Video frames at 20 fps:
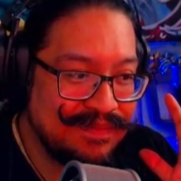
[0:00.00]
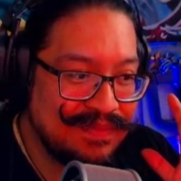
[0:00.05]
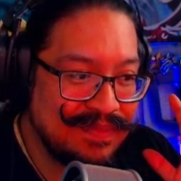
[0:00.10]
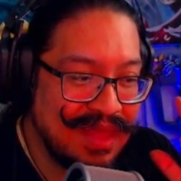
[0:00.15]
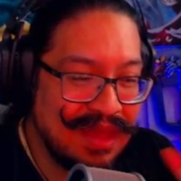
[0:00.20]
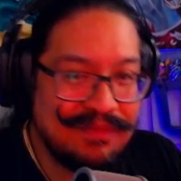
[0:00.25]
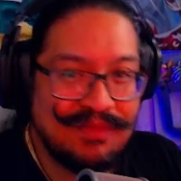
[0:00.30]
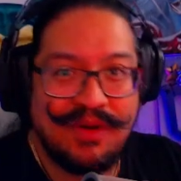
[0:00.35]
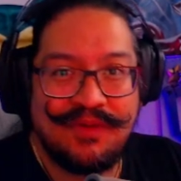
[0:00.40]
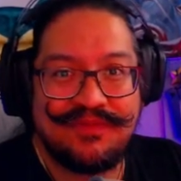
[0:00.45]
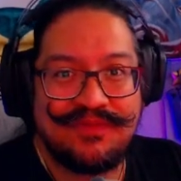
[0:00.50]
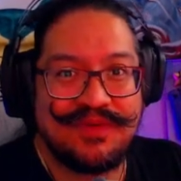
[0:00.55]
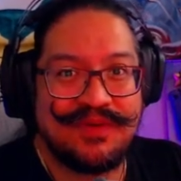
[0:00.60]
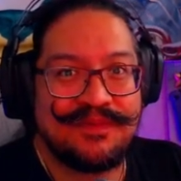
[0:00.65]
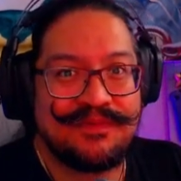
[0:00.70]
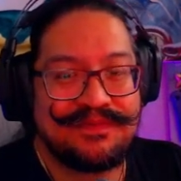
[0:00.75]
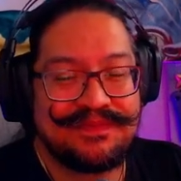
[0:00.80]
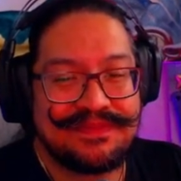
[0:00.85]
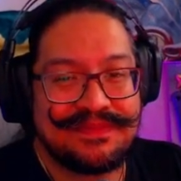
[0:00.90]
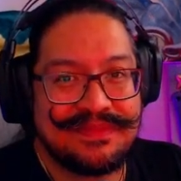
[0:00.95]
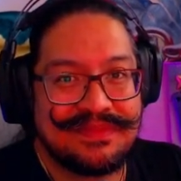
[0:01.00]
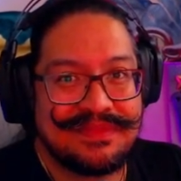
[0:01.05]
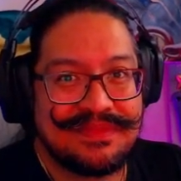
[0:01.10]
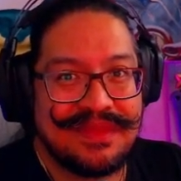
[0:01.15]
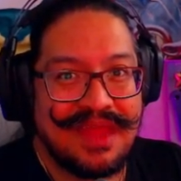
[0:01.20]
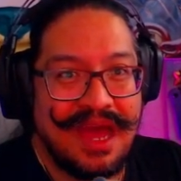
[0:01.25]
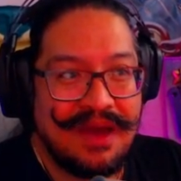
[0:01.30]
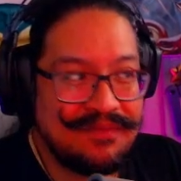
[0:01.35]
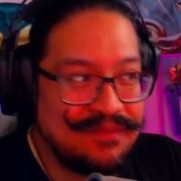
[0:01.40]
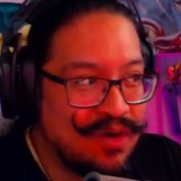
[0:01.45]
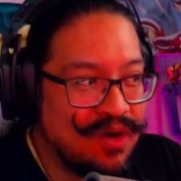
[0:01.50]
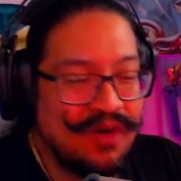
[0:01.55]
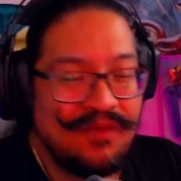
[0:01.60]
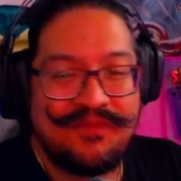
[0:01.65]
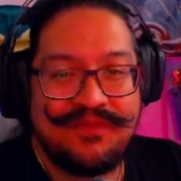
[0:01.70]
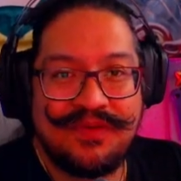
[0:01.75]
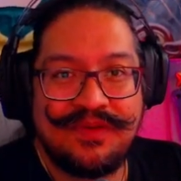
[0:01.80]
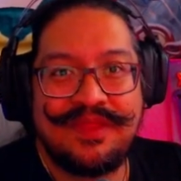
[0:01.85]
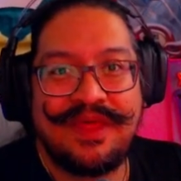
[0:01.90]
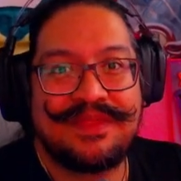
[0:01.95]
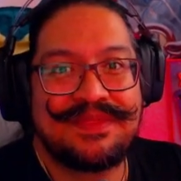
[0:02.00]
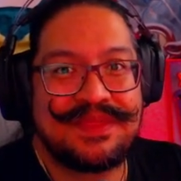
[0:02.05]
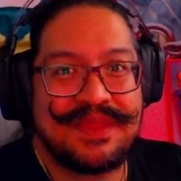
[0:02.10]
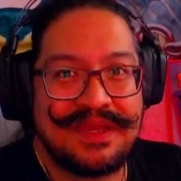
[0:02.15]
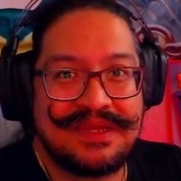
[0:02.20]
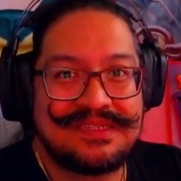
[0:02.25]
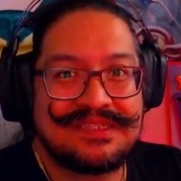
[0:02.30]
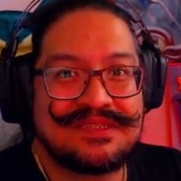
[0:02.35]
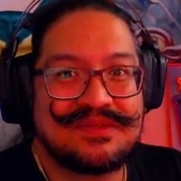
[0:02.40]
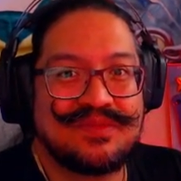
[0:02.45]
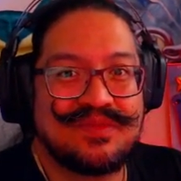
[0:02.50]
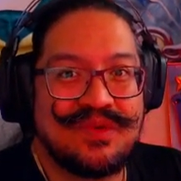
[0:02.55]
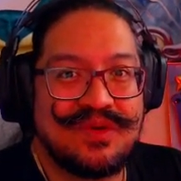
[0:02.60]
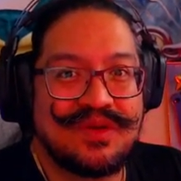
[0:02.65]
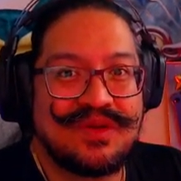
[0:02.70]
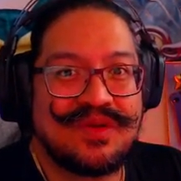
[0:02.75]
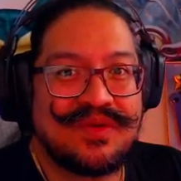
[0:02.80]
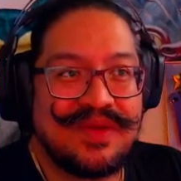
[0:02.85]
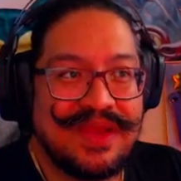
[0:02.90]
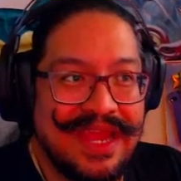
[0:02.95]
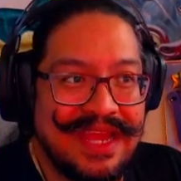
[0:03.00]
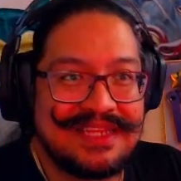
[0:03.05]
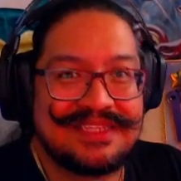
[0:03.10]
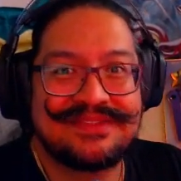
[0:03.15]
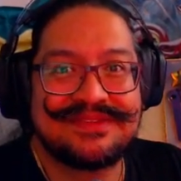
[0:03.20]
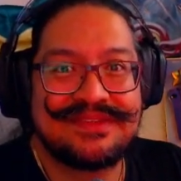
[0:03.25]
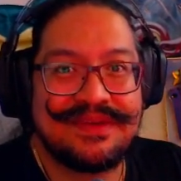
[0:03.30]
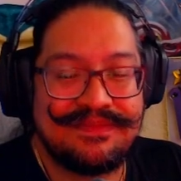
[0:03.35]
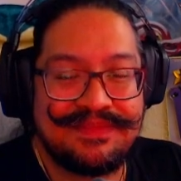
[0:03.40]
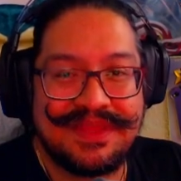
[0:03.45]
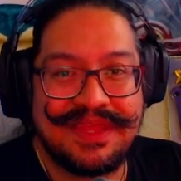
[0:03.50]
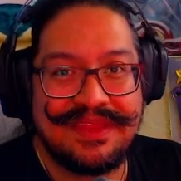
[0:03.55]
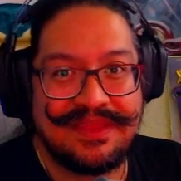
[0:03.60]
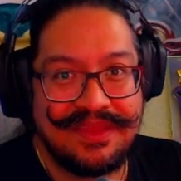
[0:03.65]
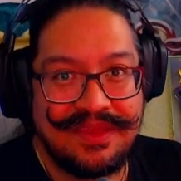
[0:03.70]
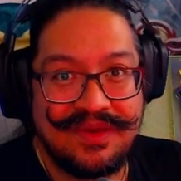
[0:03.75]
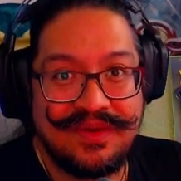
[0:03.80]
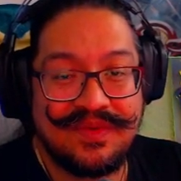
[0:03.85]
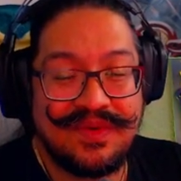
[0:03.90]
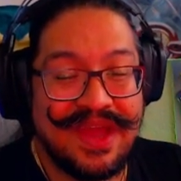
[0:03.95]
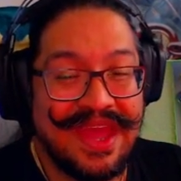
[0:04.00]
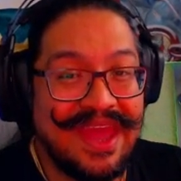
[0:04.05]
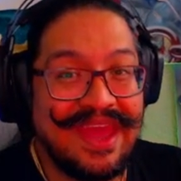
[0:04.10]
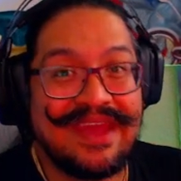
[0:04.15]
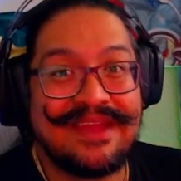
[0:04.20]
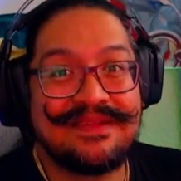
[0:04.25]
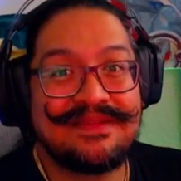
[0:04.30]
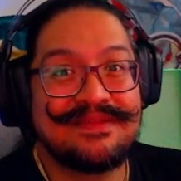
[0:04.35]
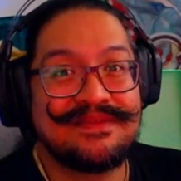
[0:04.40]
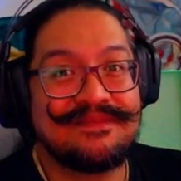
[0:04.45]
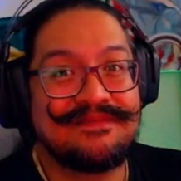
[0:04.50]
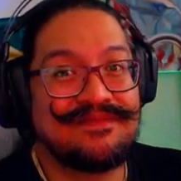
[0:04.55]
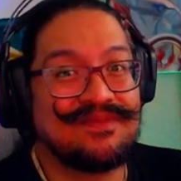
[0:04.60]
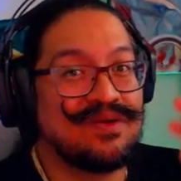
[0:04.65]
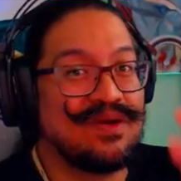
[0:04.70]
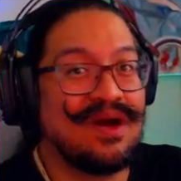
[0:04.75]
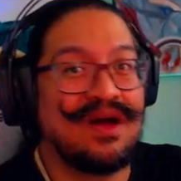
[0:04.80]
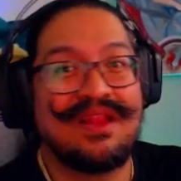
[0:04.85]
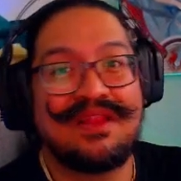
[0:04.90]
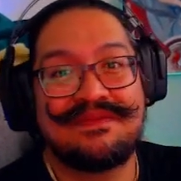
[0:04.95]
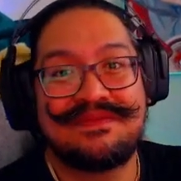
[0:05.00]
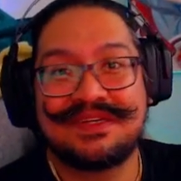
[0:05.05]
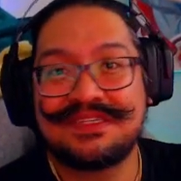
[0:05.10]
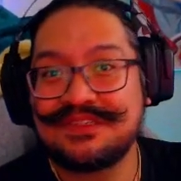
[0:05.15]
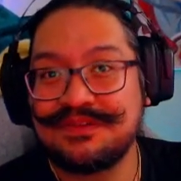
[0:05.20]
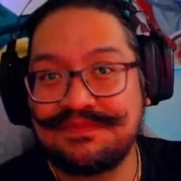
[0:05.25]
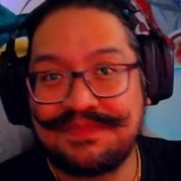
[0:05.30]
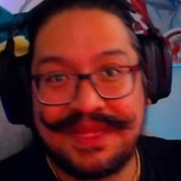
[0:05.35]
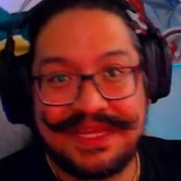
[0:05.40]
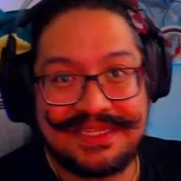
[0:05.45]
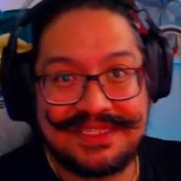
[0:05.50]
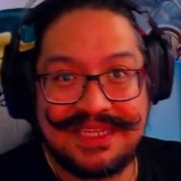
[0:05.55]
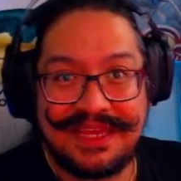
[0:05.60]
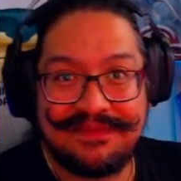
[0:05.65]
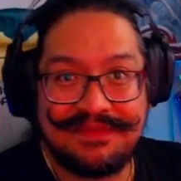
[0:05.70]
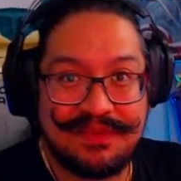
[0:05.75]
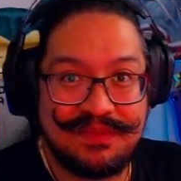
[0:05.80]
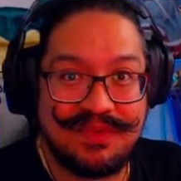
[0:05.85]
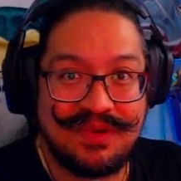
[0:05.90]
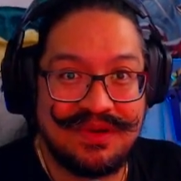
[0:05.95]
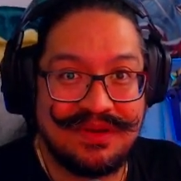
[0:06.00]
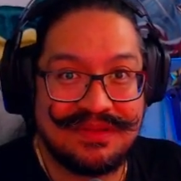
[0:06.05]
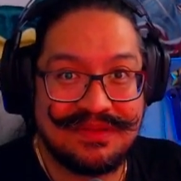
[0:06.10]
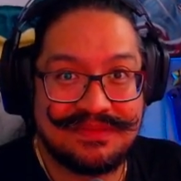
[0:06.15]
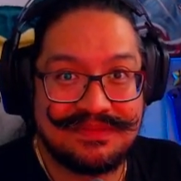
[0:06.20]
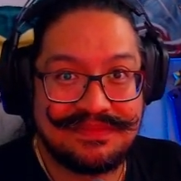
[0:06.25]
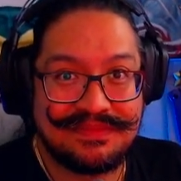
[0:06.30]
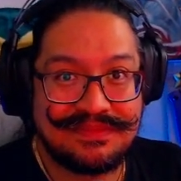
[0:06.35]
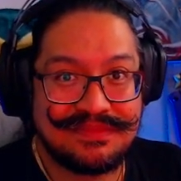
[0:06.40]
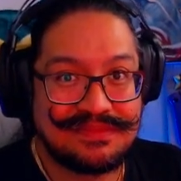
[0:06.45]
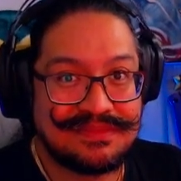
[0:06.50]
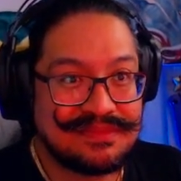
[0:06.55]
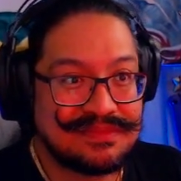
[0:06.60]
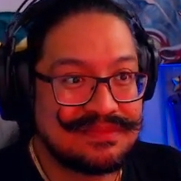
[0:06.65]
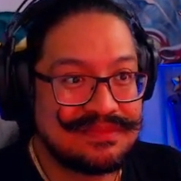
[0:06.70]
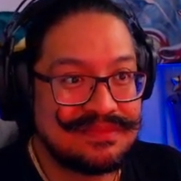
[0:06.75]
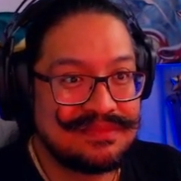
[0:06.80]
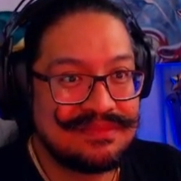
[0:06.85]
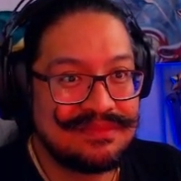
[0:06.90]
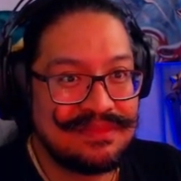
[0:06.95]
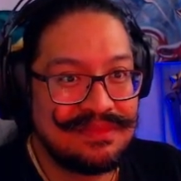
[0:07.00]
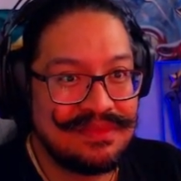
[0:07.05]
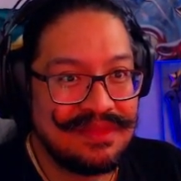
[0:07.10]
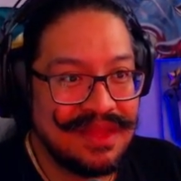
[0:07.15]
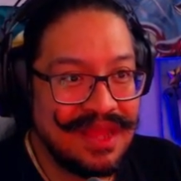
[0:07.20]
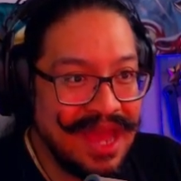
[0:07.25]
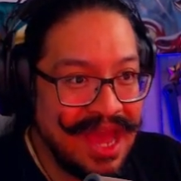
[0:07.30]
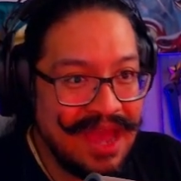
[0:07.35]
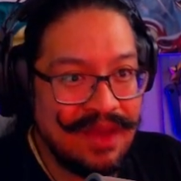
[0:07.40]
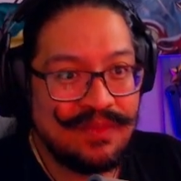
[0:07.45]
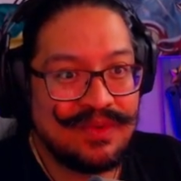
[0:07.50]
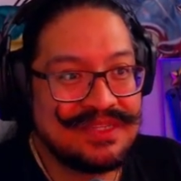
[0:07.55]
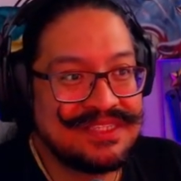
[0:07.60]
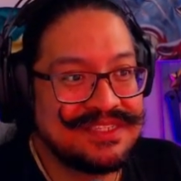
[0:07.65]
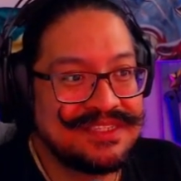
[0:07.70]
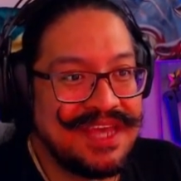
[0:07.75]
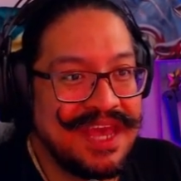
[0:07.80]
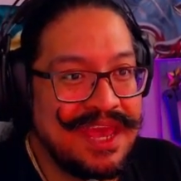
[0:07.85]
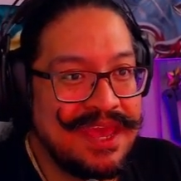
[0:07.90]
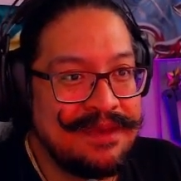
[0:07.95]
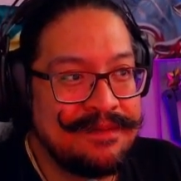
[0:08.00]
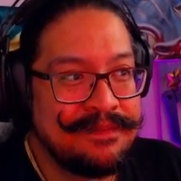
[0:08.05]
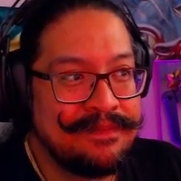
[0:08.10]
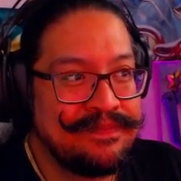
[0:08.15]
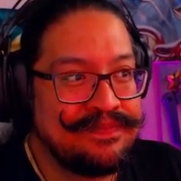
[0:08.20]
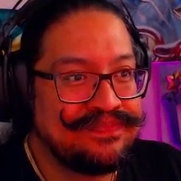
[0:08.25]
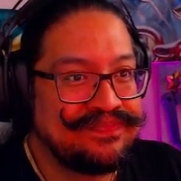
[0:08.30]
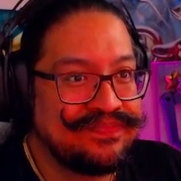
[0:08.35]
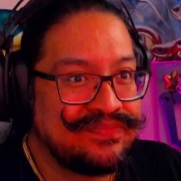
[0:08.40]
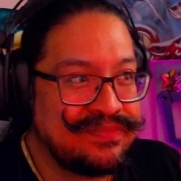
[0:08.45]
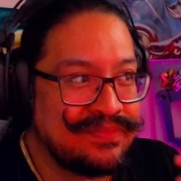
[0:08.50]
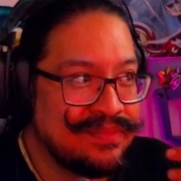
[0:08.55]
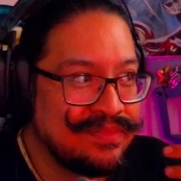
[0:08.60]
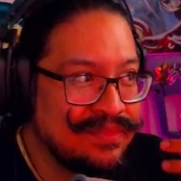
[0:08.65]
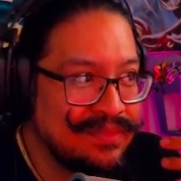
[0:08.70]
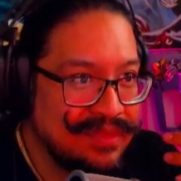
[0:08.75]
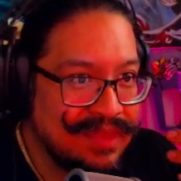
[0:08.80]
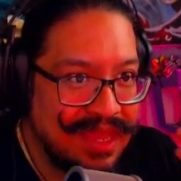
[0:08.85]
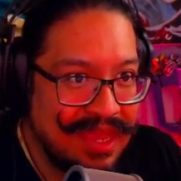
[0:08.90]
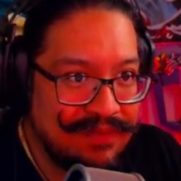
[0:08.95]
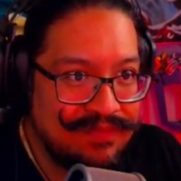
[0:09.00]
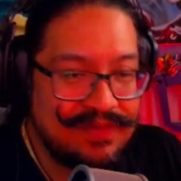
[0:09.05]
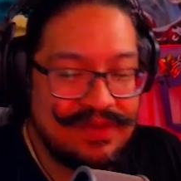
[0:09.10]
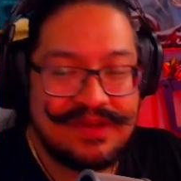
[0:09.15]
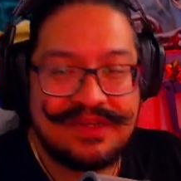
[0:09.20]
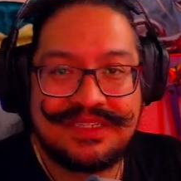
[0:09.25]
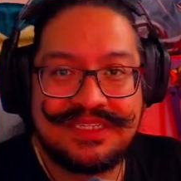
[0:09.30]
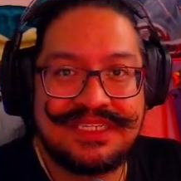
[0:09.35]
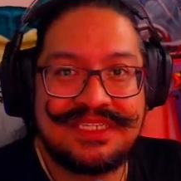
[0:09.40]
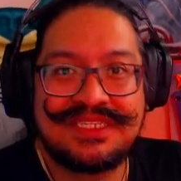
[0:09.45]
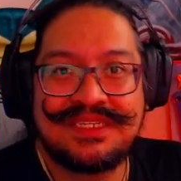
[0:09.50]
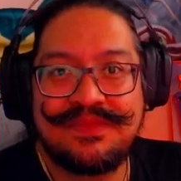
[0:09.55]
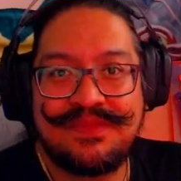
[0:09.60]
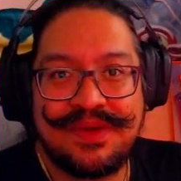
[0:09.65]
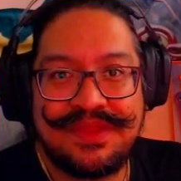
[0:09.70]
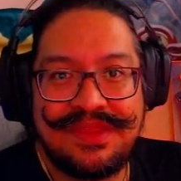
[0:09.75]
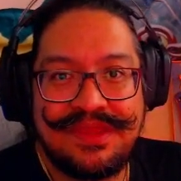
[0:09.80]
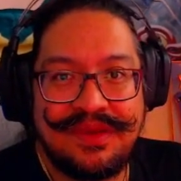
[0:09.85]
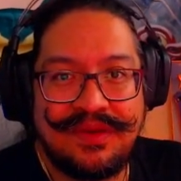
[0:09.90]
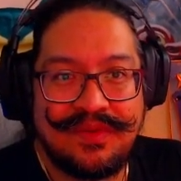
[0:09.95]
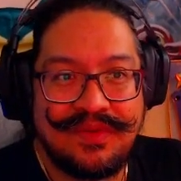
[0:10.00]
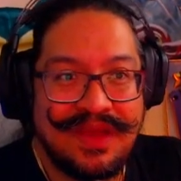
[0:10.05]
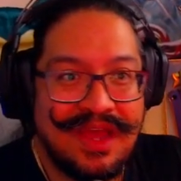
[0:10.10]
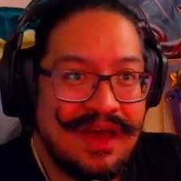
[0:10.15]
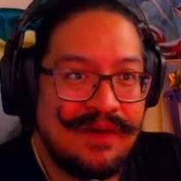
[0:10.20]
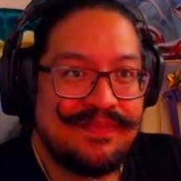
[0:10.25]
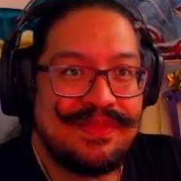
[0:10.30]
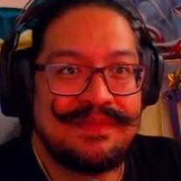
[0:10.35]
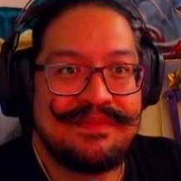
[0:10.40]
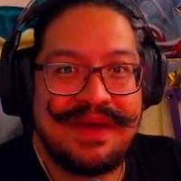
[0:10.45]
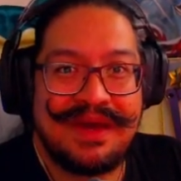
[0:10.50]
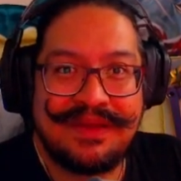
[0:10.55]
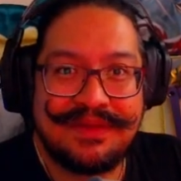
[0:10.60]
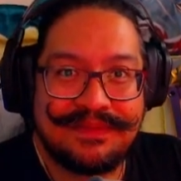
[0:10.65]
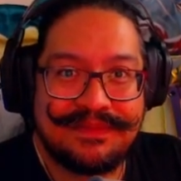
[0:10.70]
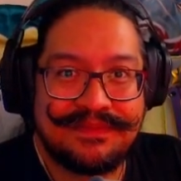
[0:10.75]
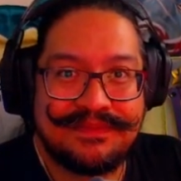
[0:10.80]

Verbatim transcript: I'm hopeful. I'm hopeful that this will create something new and for all of us who play Save the World. I would say if you see someone new, help them out.